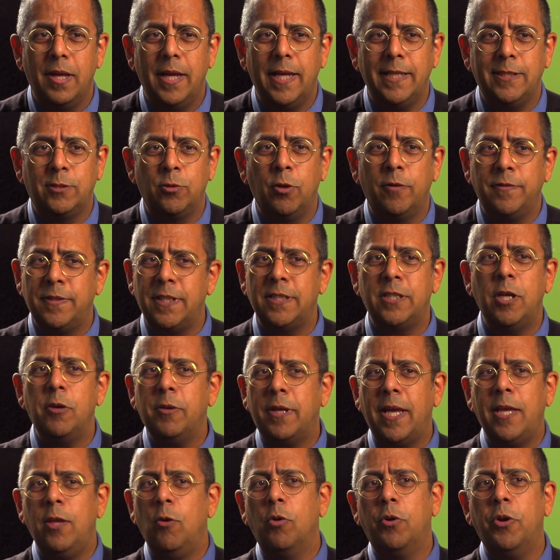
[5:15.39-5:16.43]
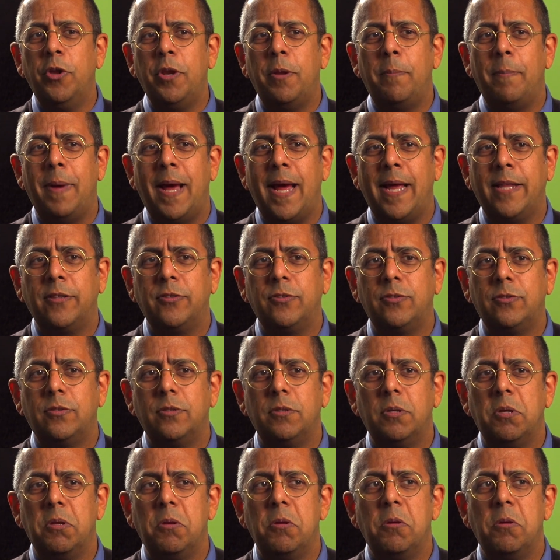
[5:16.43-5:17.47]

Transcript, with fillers: It sort of says, okay, you're good at maths,